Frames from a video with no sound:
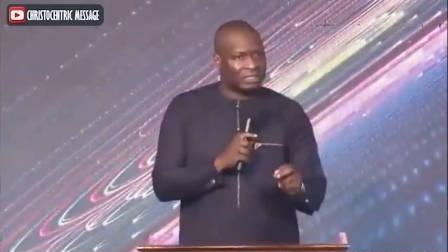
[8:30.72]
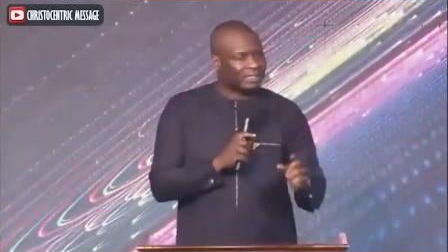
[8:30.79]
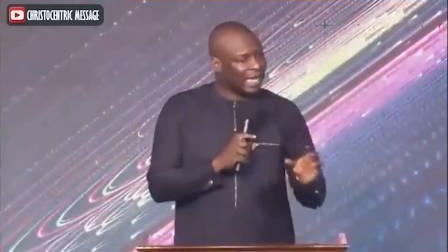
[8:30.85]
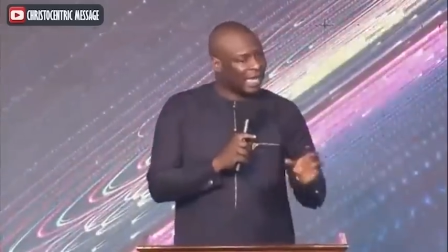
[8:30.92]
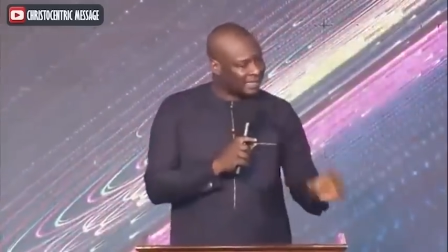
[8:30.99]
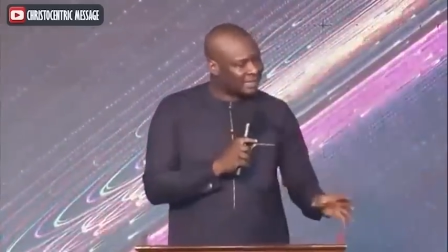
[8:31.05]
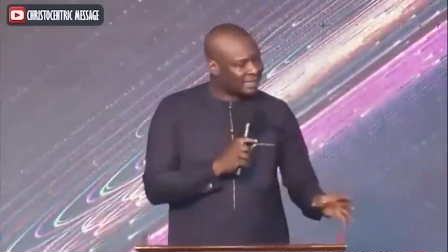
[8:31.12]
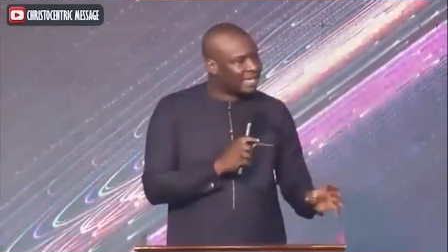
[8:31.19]

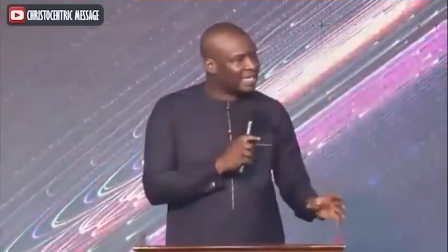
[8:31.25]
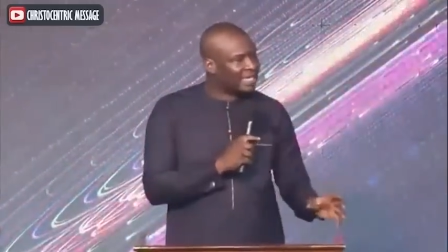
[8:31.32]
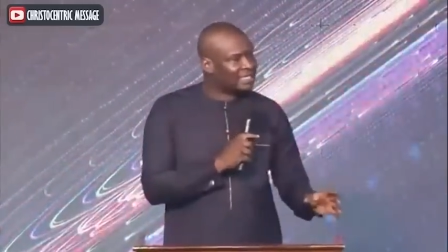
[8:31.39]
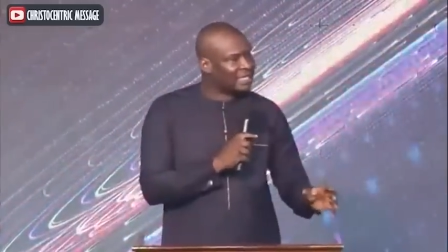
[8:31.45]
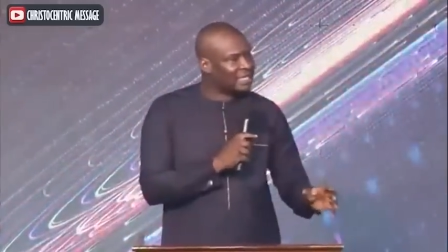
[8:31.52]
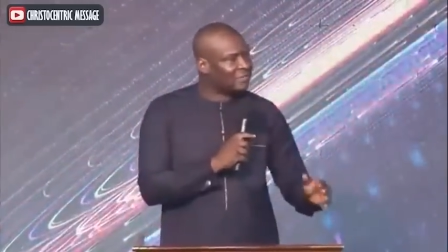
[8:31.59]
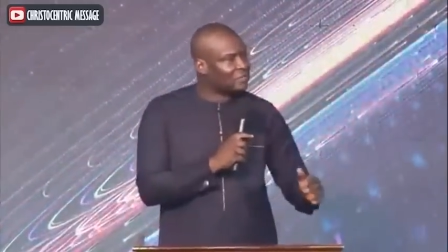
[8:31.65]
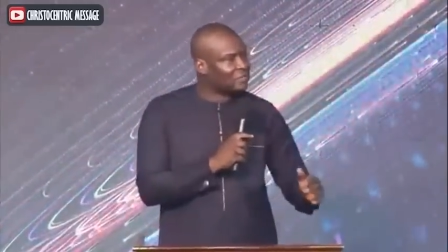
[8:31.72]
that
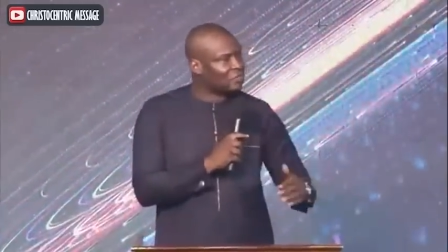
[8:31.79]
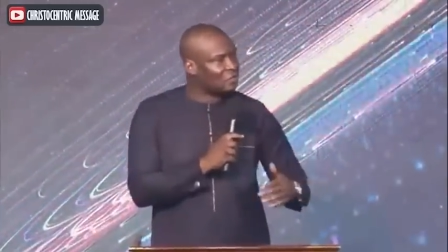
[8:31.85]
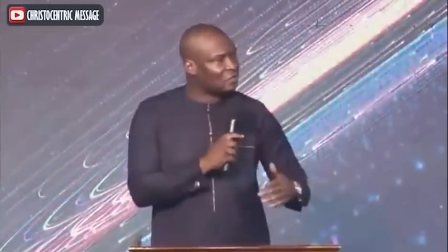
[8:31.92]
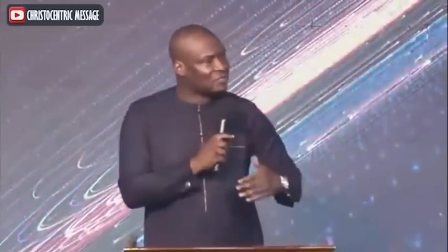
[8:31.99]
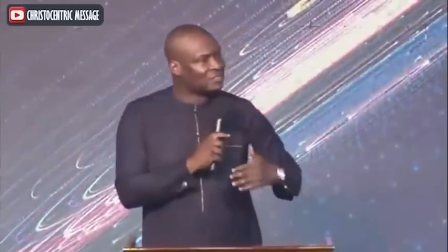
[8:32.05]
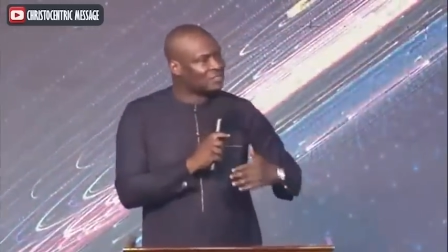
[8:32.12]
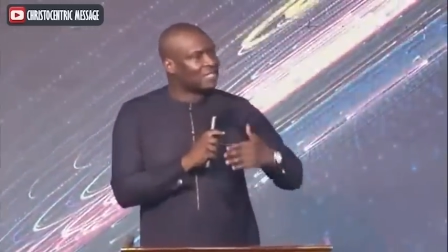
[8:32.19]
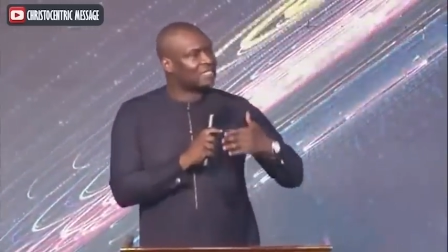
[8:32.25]
thanksgiving
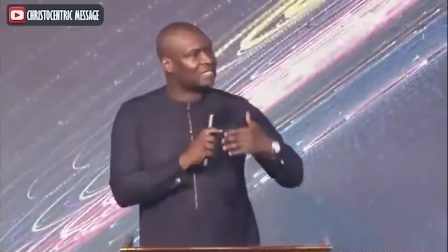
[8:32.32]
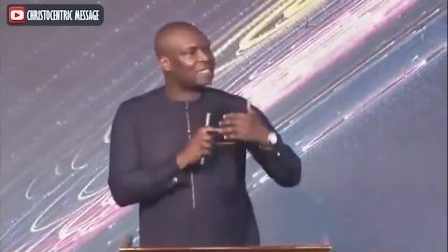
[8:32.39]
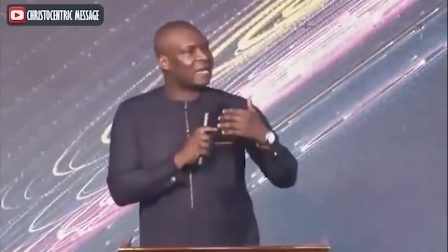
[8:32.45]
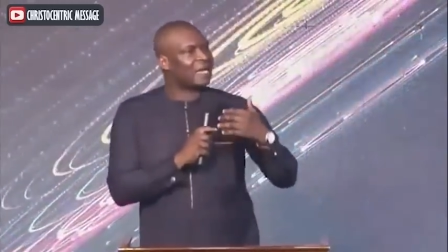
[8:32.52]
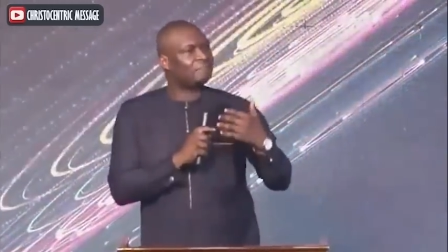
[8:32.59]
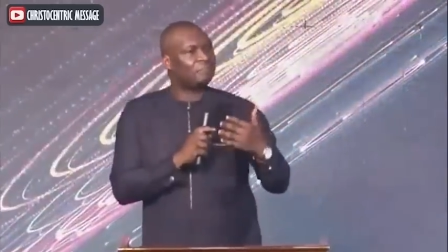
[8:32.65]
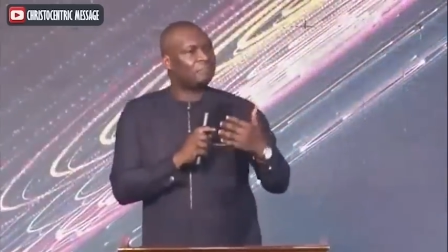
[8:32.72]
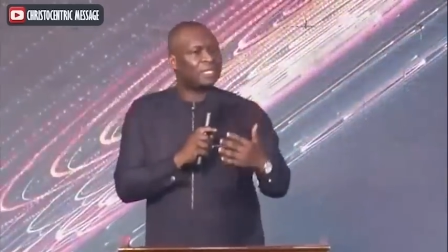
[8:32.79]
sustains the
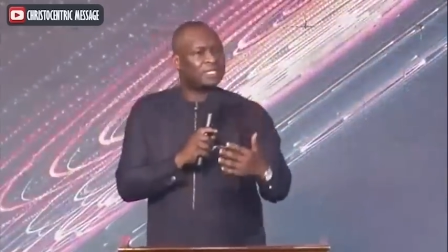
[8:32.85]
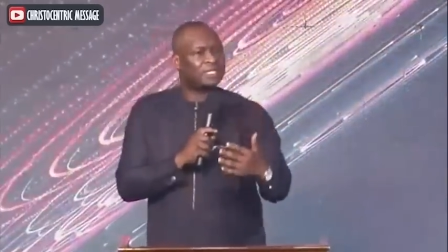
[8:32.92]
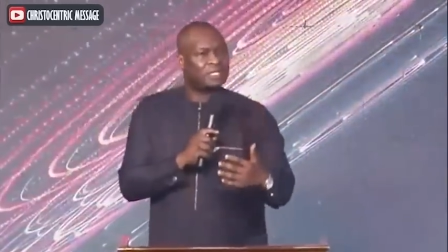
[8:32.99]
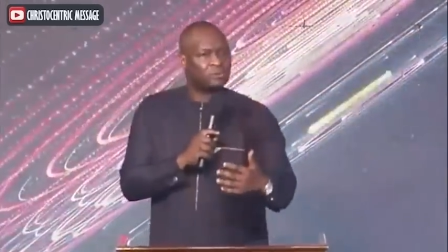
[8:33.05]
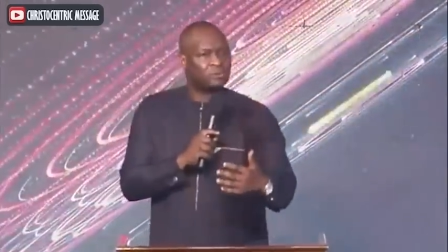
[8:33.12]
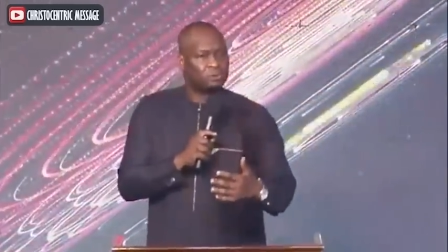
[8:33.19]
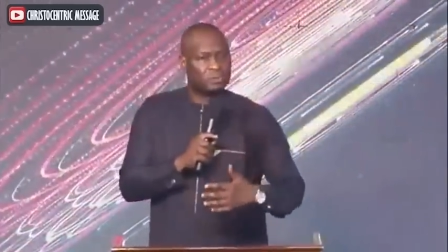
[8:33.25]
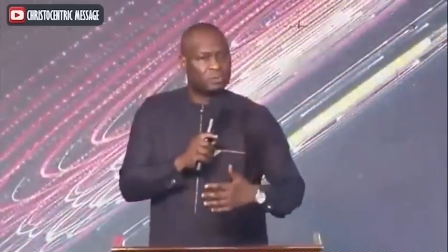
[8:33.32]
ability
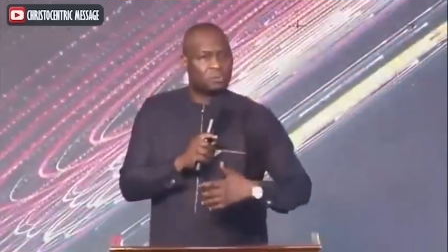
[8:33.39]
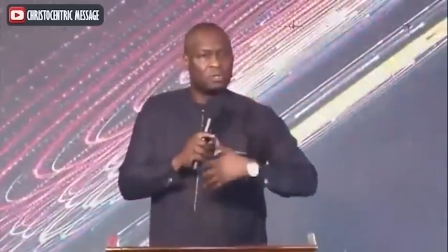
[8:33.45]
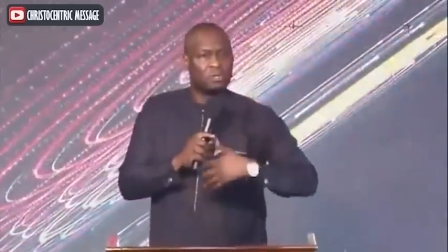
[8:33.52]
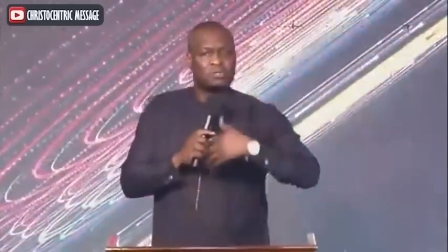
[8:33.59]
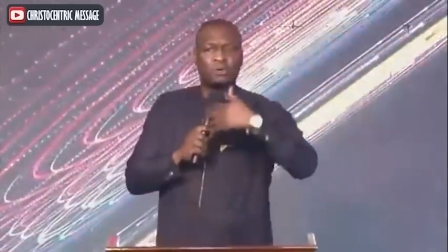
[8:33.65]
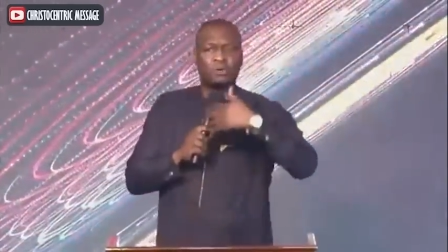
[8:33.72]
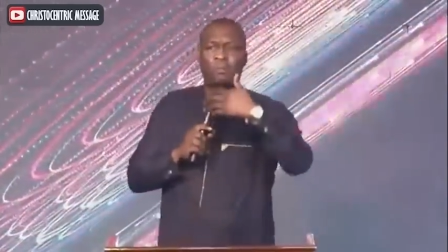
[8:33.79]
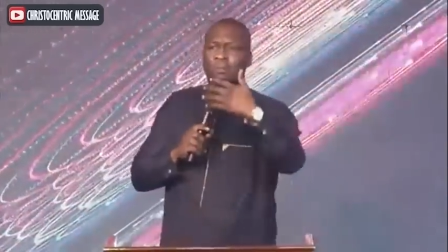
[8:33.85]
to
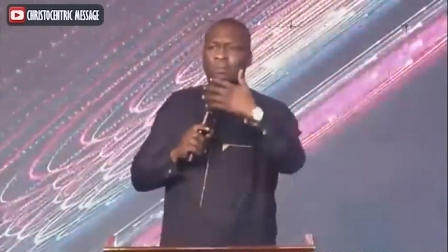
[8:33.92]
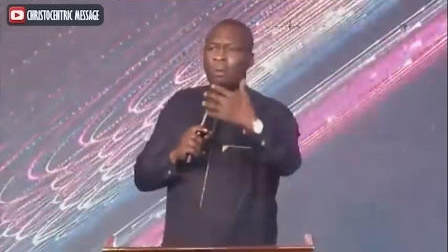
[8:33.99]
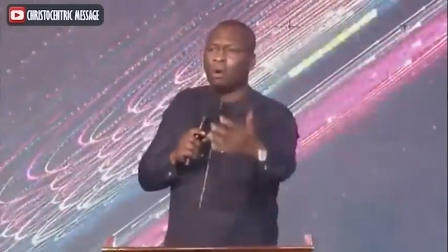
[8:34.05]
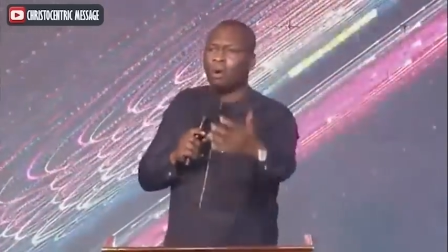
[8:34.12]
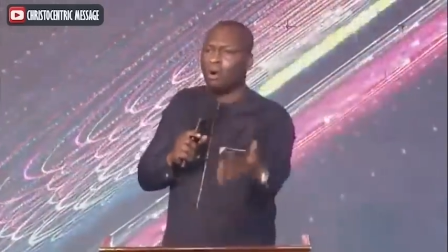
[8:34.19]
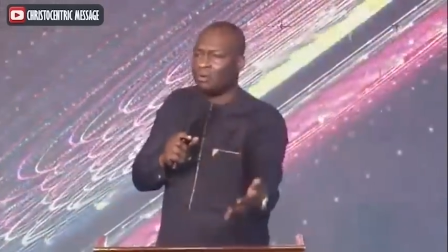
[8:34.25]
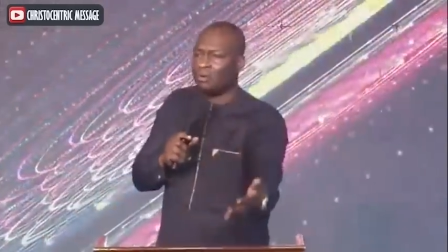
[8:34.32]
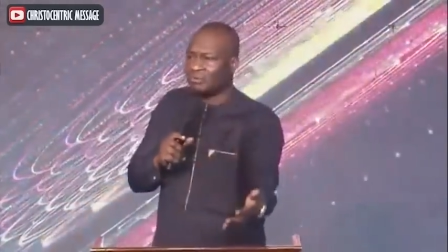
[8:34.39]
sponsor
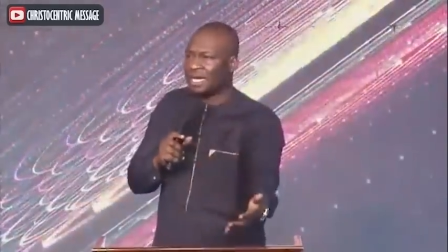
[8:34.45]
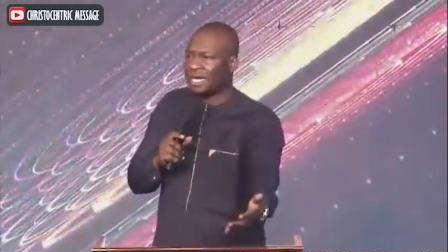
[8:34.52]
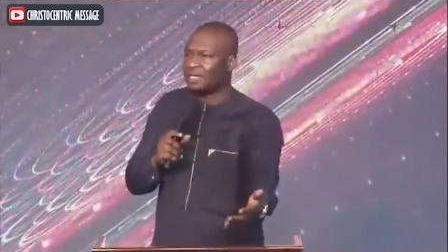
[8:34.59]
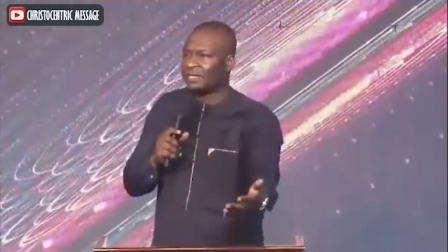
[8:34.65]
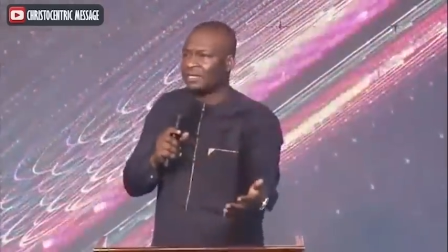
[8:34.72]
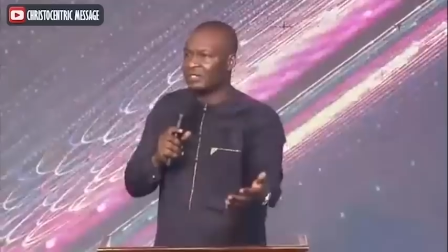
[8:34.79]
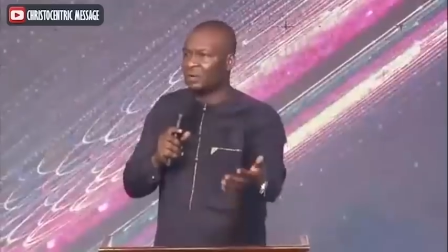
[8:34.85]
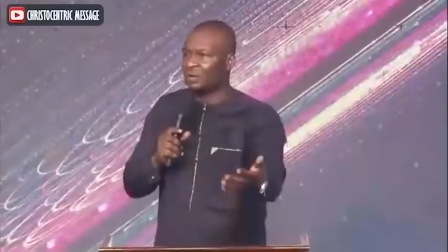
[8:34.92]
more of that
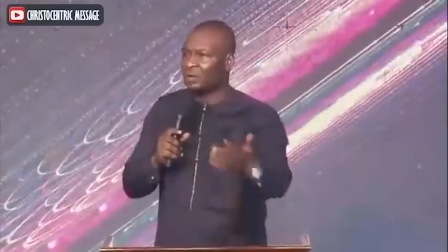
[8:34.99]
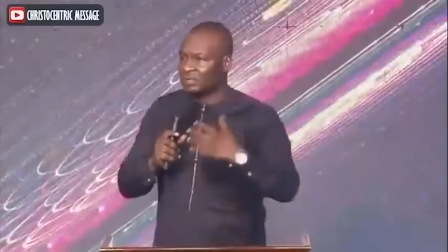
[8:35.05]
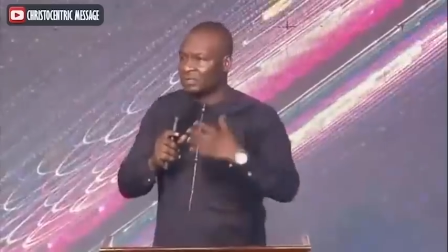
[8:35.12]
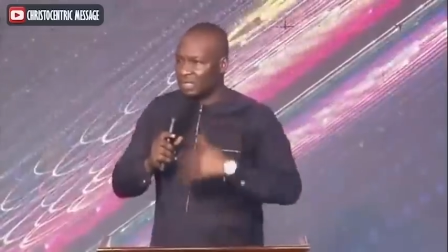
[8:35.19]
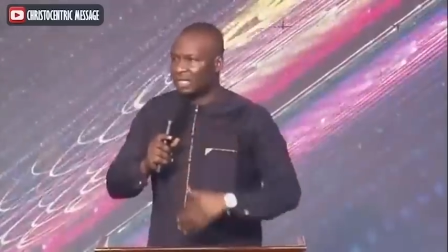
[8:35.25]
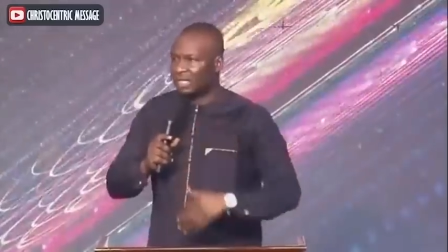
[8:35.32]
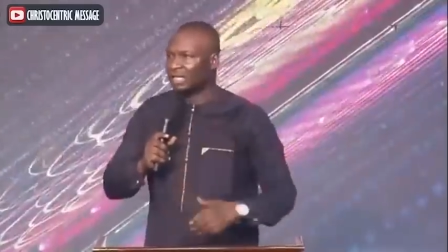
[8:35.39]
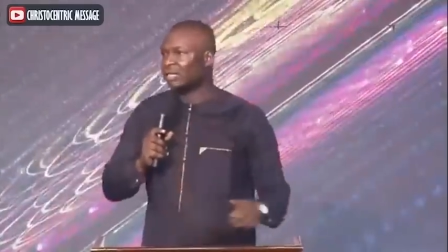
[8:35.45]
result
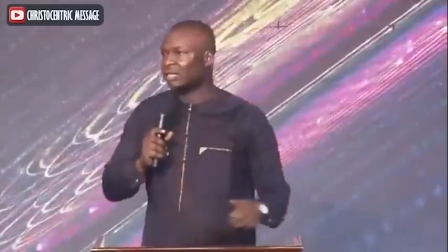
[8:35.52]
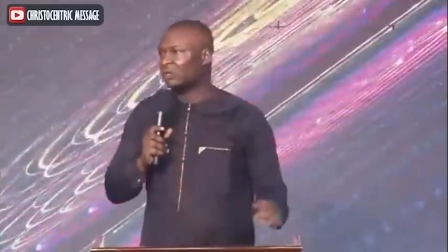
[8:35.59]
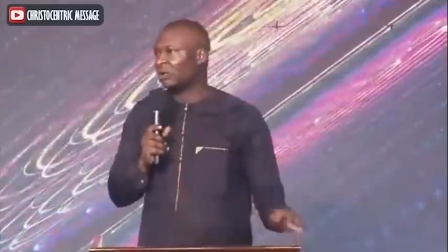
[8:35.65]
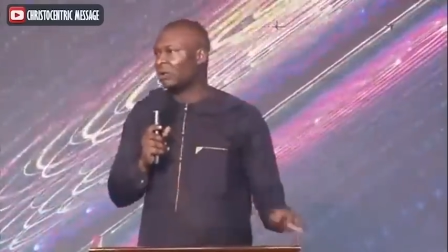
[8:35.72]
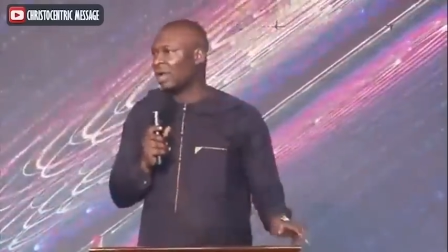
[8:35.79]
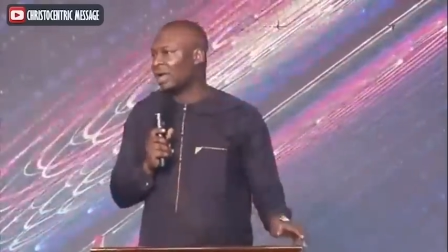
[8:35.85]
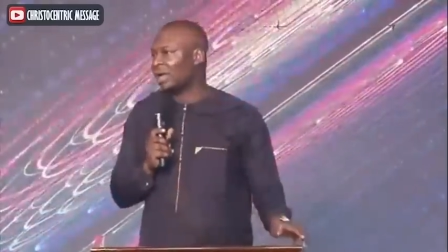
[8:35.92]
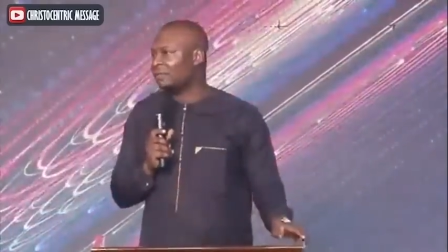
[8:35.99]
in your
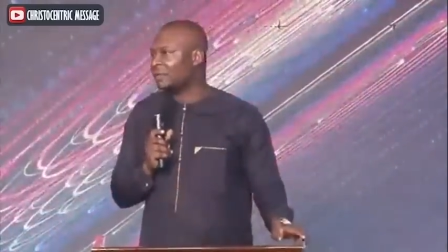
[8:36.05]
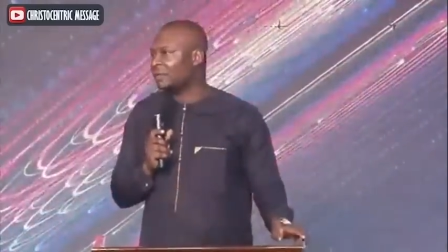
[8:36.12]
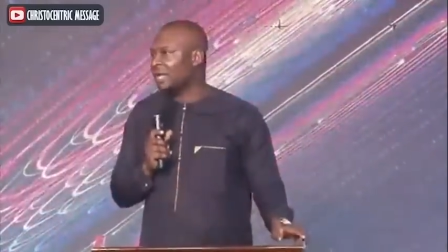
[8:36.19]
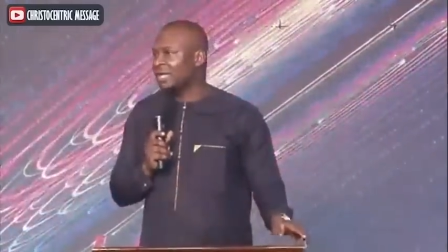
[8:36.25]
life.